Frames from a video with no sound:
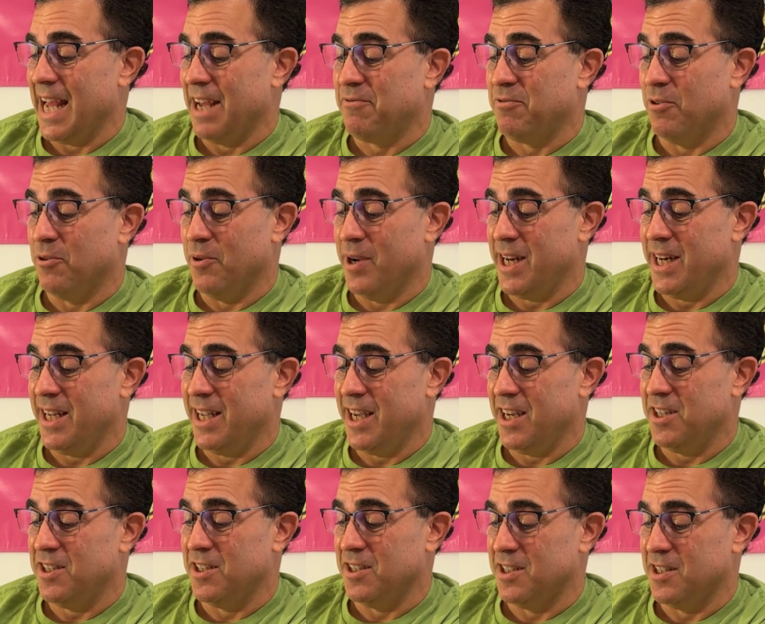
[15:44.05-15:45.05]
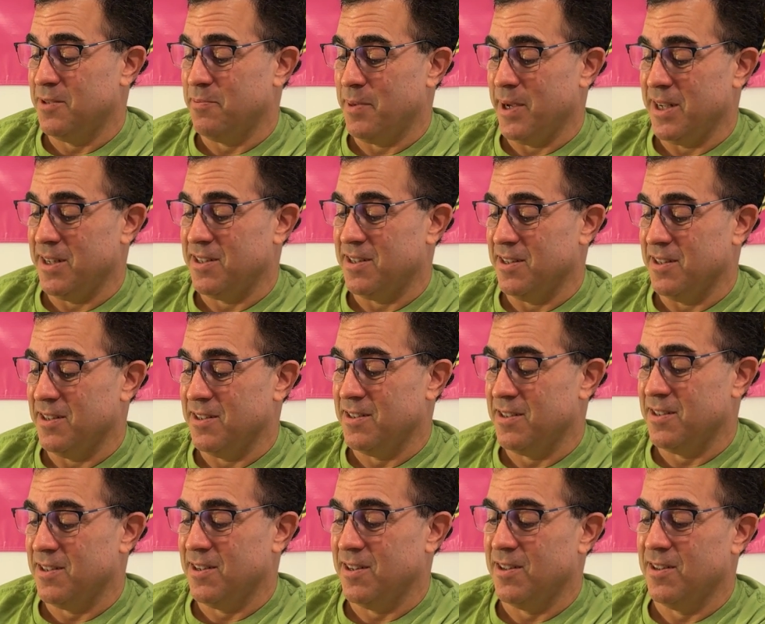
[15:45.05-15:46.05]
for radiation
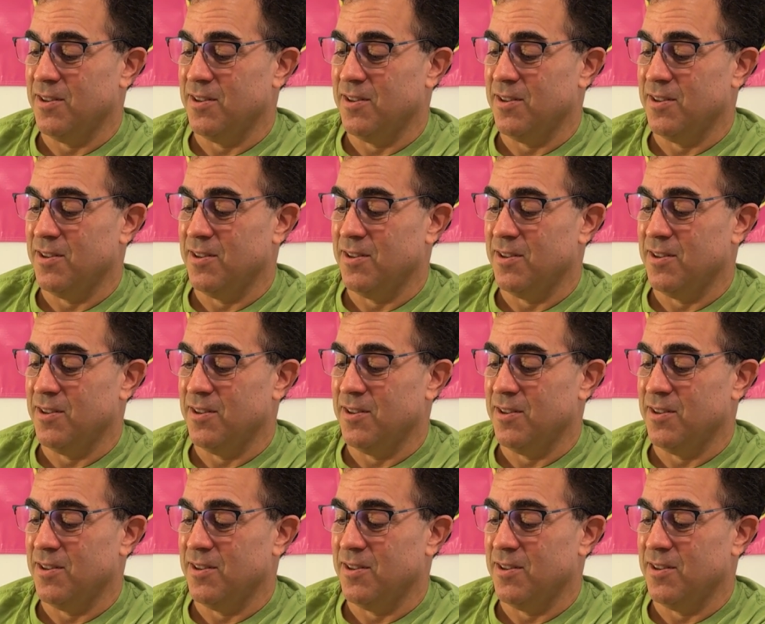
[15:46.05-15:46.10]
spaces,